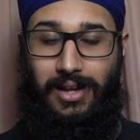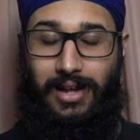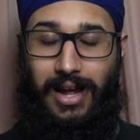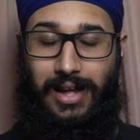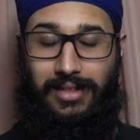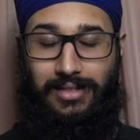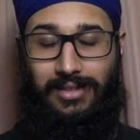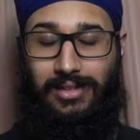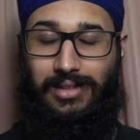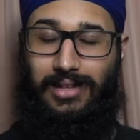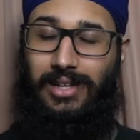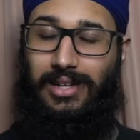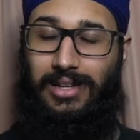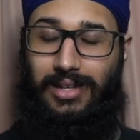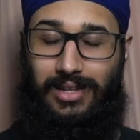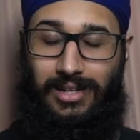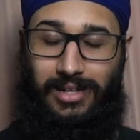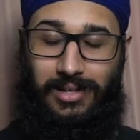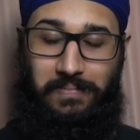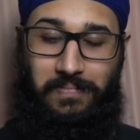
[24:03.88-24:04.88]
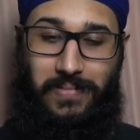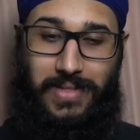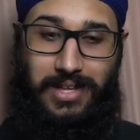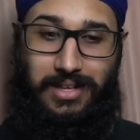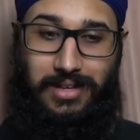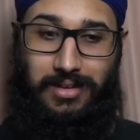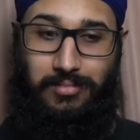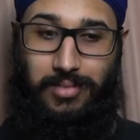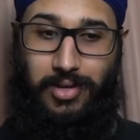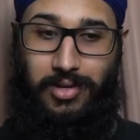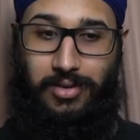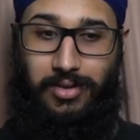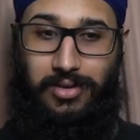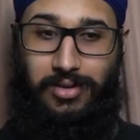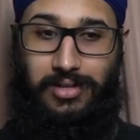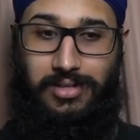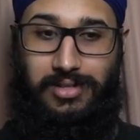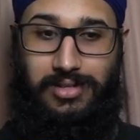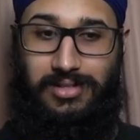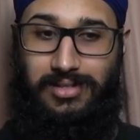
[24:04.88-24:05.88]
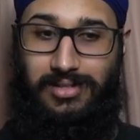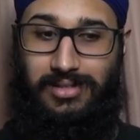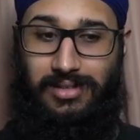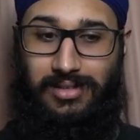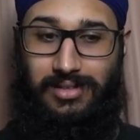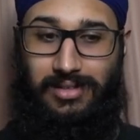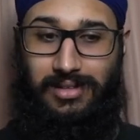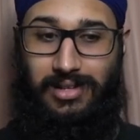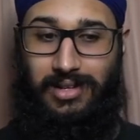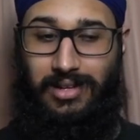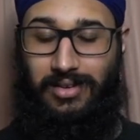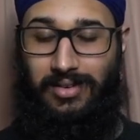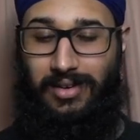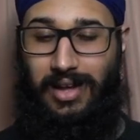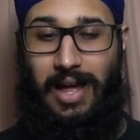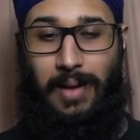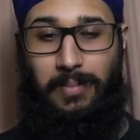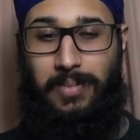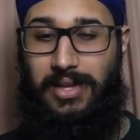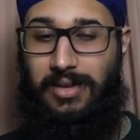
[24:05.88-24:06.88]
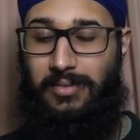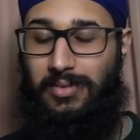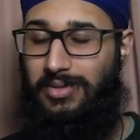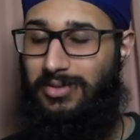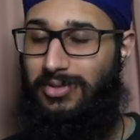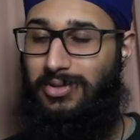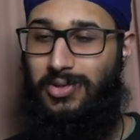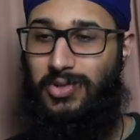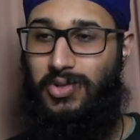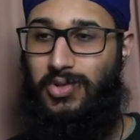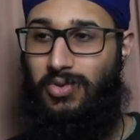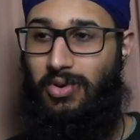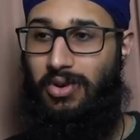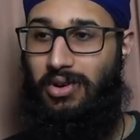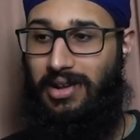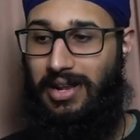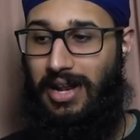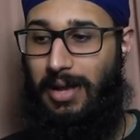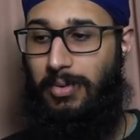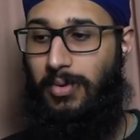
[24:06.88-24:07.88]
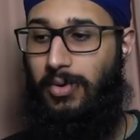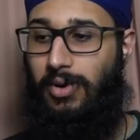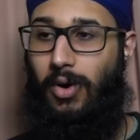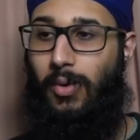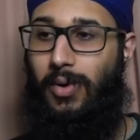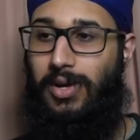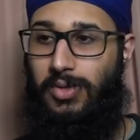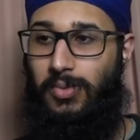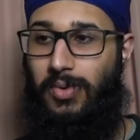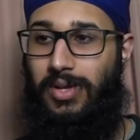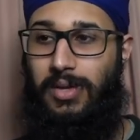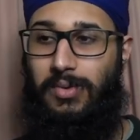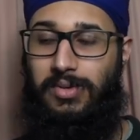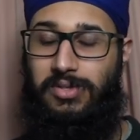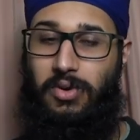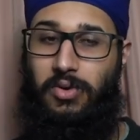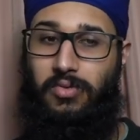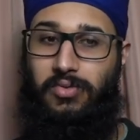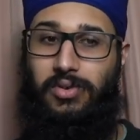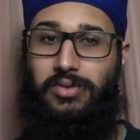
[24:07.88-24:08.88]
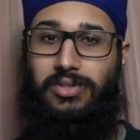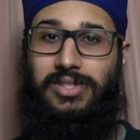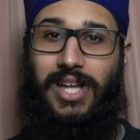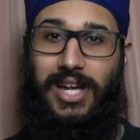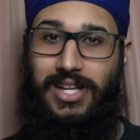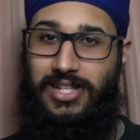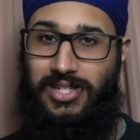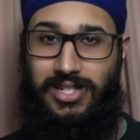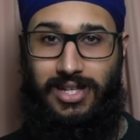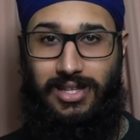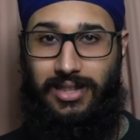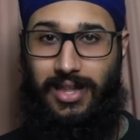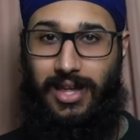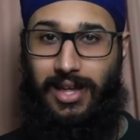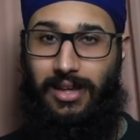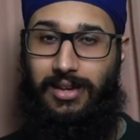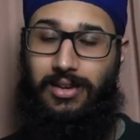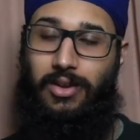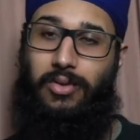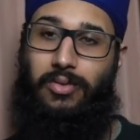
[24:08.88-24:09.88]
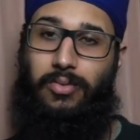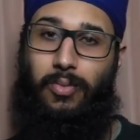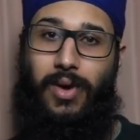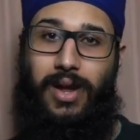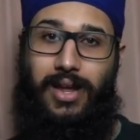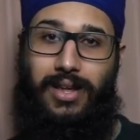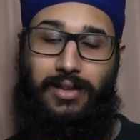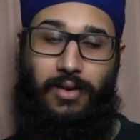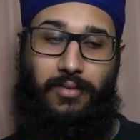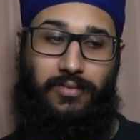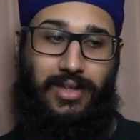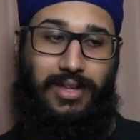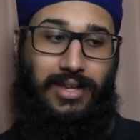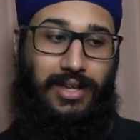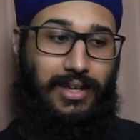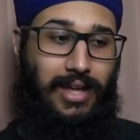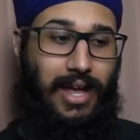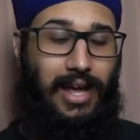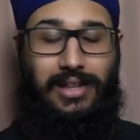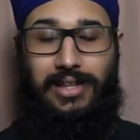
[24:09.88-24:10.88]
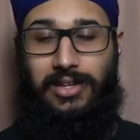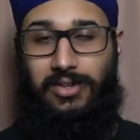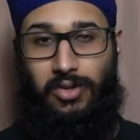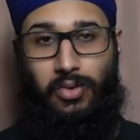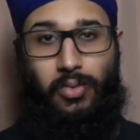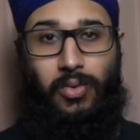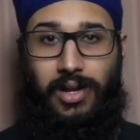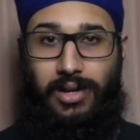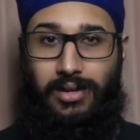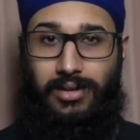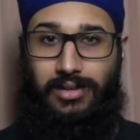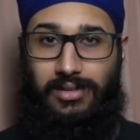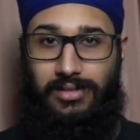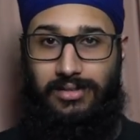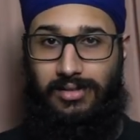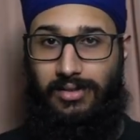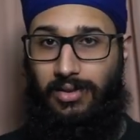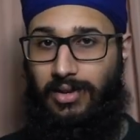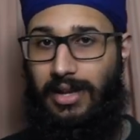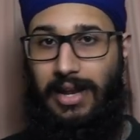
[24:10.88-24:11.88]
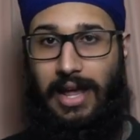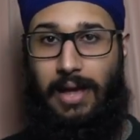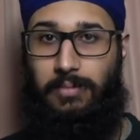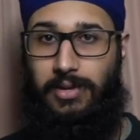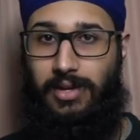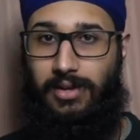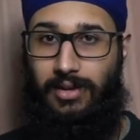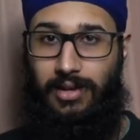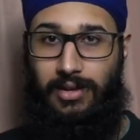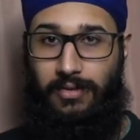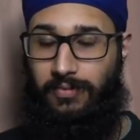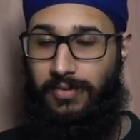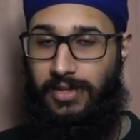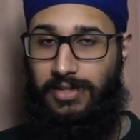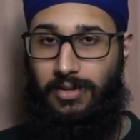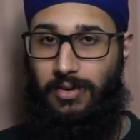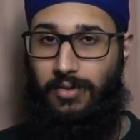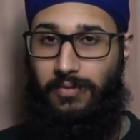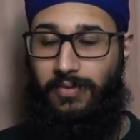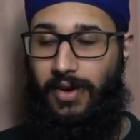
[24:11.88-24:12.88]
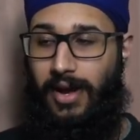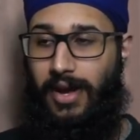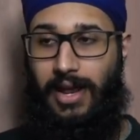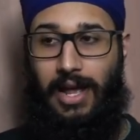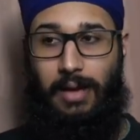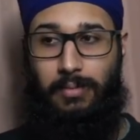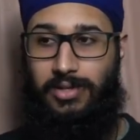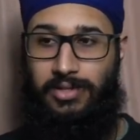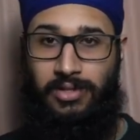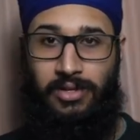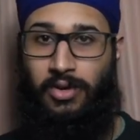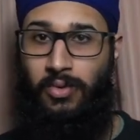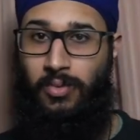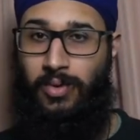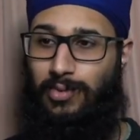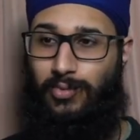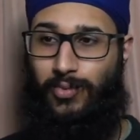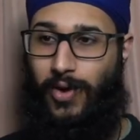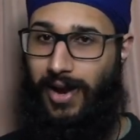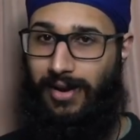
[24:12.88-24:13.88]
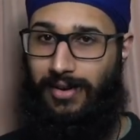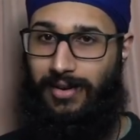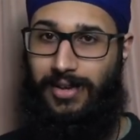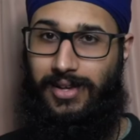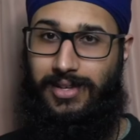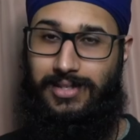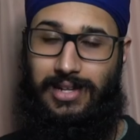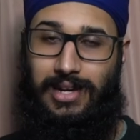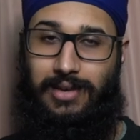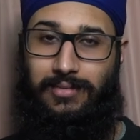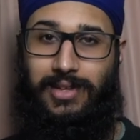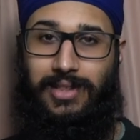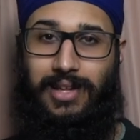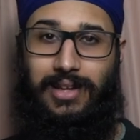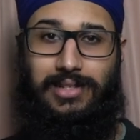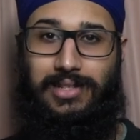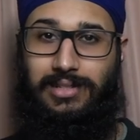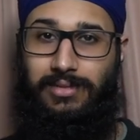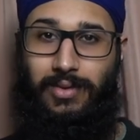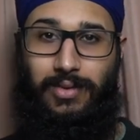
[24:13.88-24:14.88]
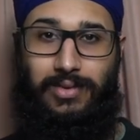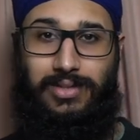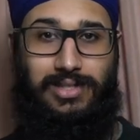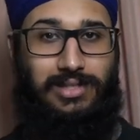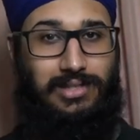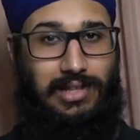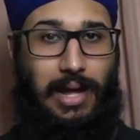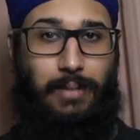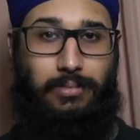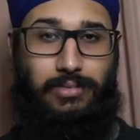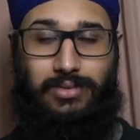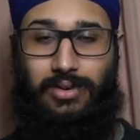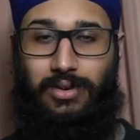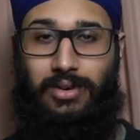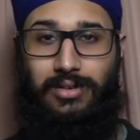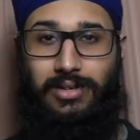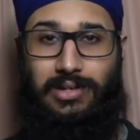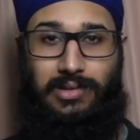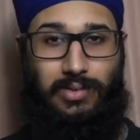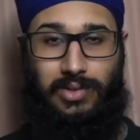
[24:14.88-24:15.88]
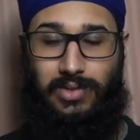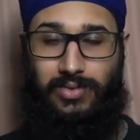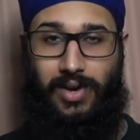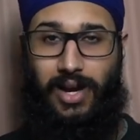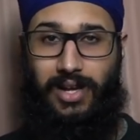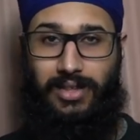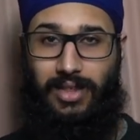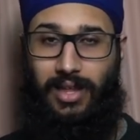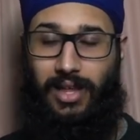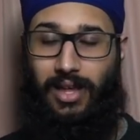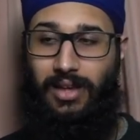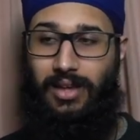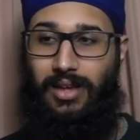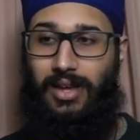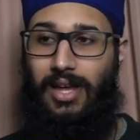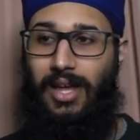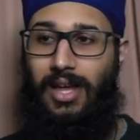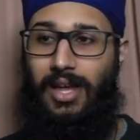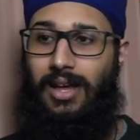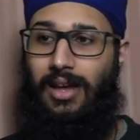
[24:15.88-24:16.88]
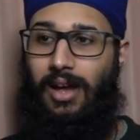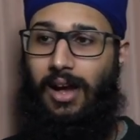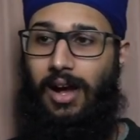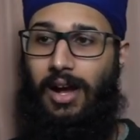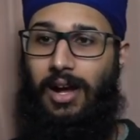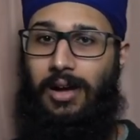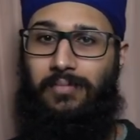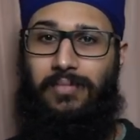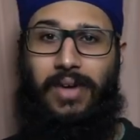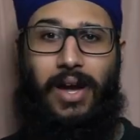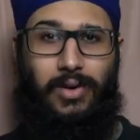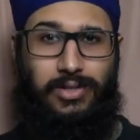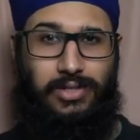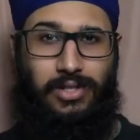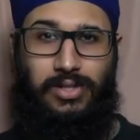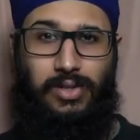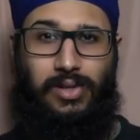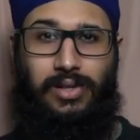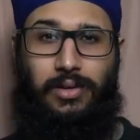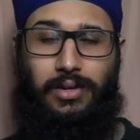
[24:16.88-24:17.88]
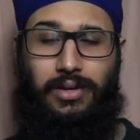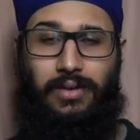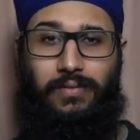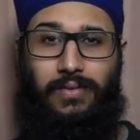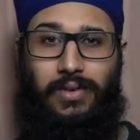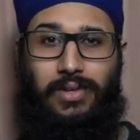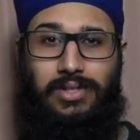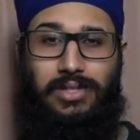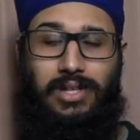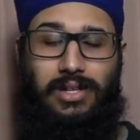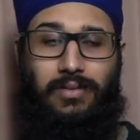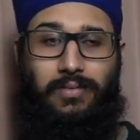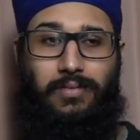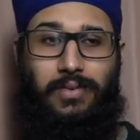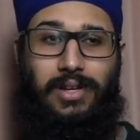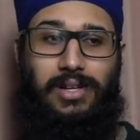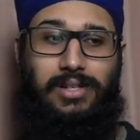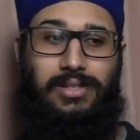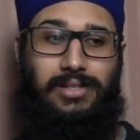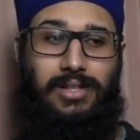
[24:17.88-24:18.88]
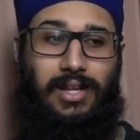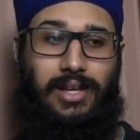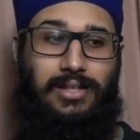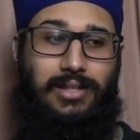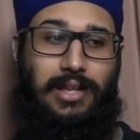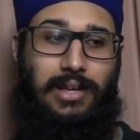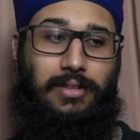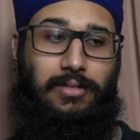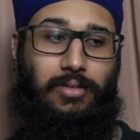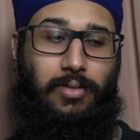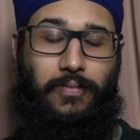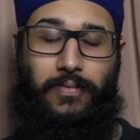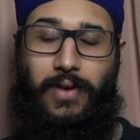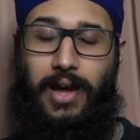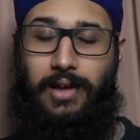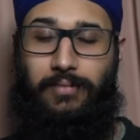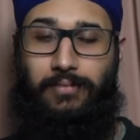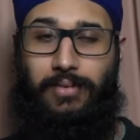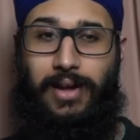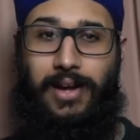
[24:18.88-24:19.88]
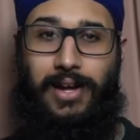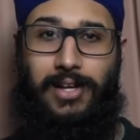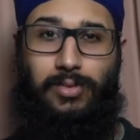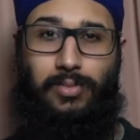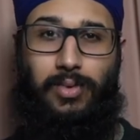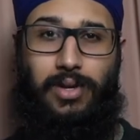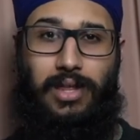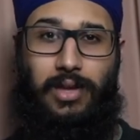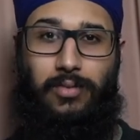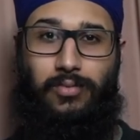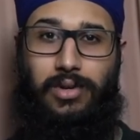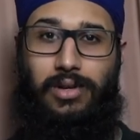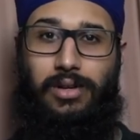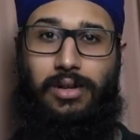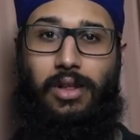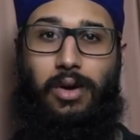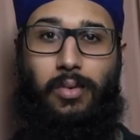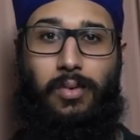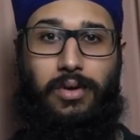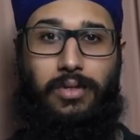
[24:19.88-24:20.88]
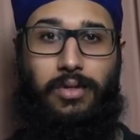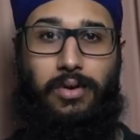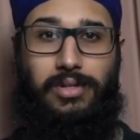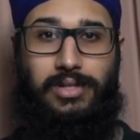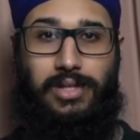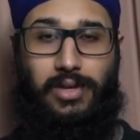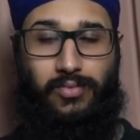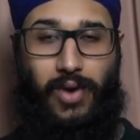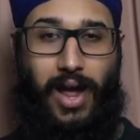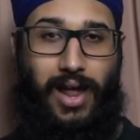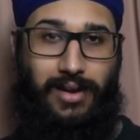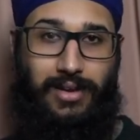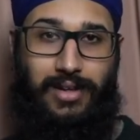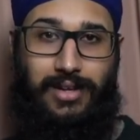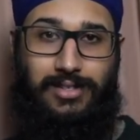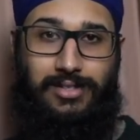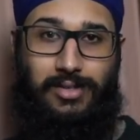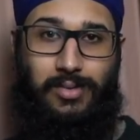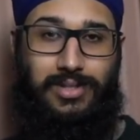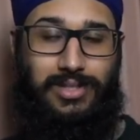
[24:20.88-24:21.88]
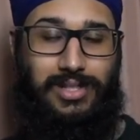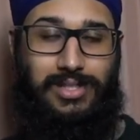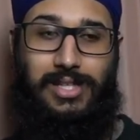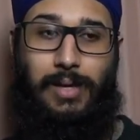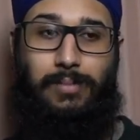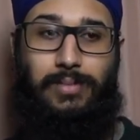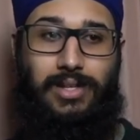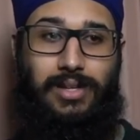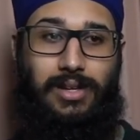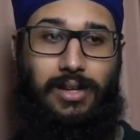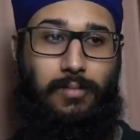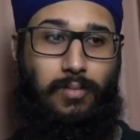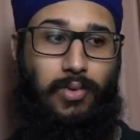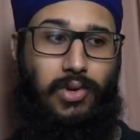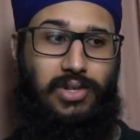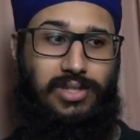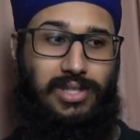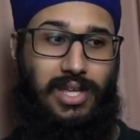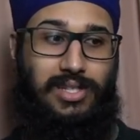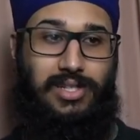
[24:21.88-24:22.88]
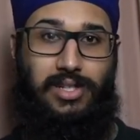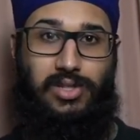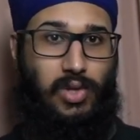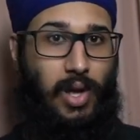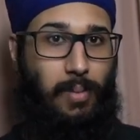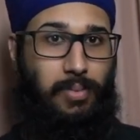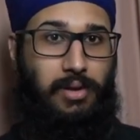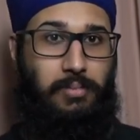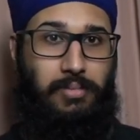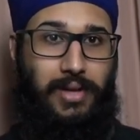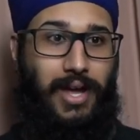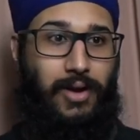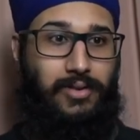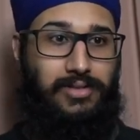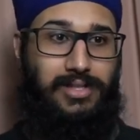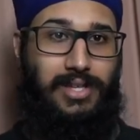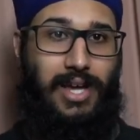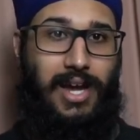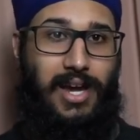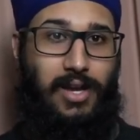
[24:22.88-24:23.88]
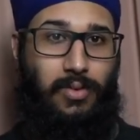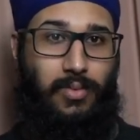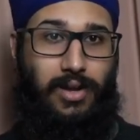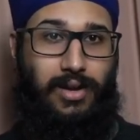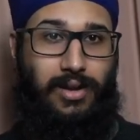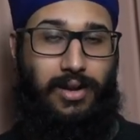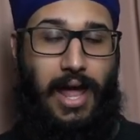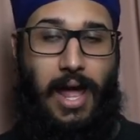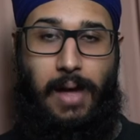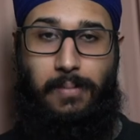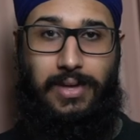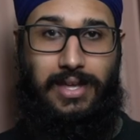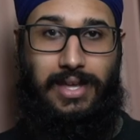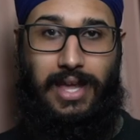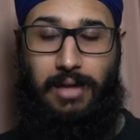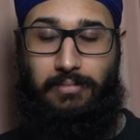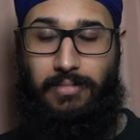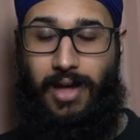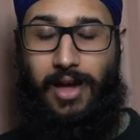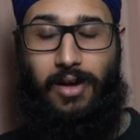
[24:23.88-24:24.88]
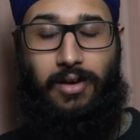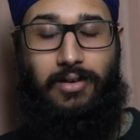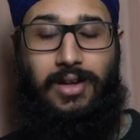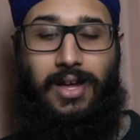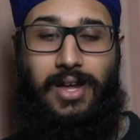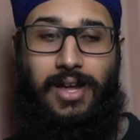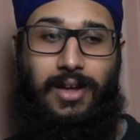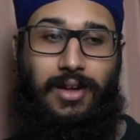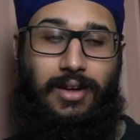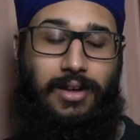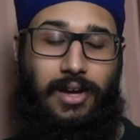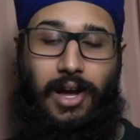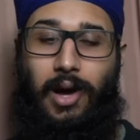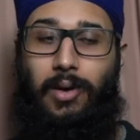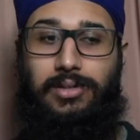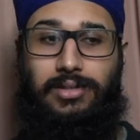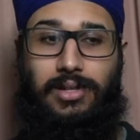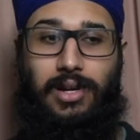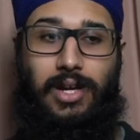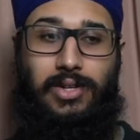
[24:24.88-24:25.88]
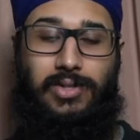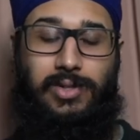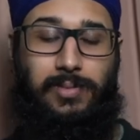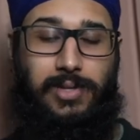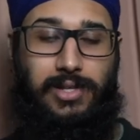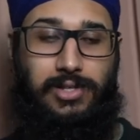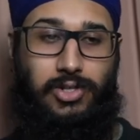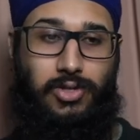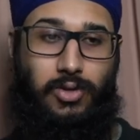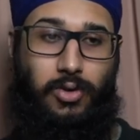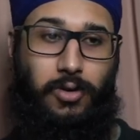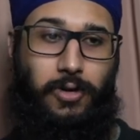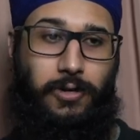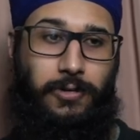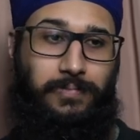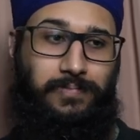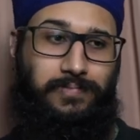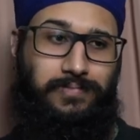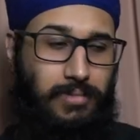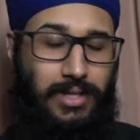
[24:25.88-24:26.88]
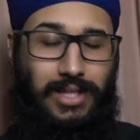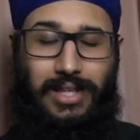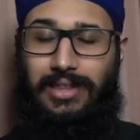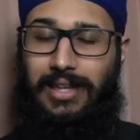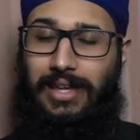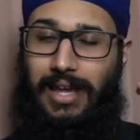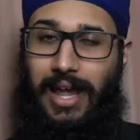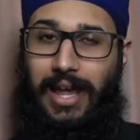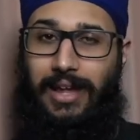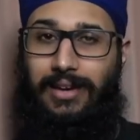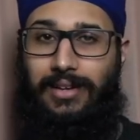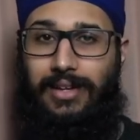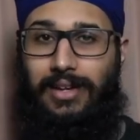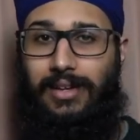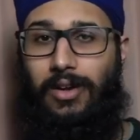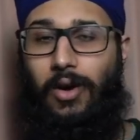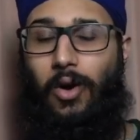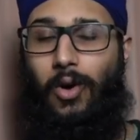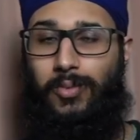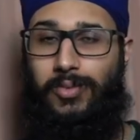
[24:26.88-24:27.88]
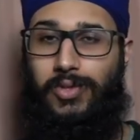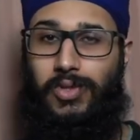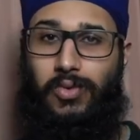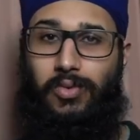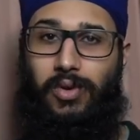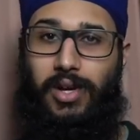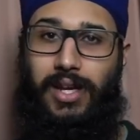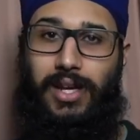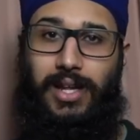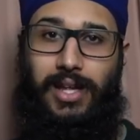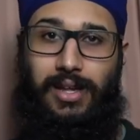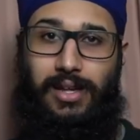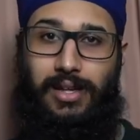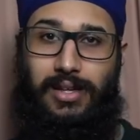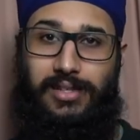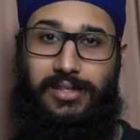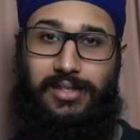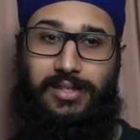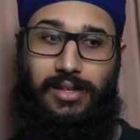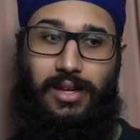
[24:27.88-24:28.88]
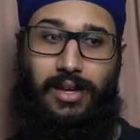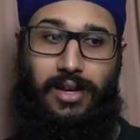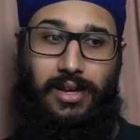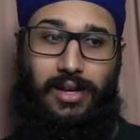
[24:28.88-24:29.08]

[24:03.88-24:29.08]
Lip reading: at the theater because, you know, Abby was too strong and Abby would always win. There was no real tension there, no way of thinking Ellie could win, because look at Abby. In a physical fight, Abby's gonna win. The rattlers and everything, it just felt slapped on, it was right there. I was also a little confused at first, like the Fireflies, were they real or were those the Rattlers who intercepted it? Because they just happened to be outside when Abby came out. I wasn't 100% sure, but then the ending home screen is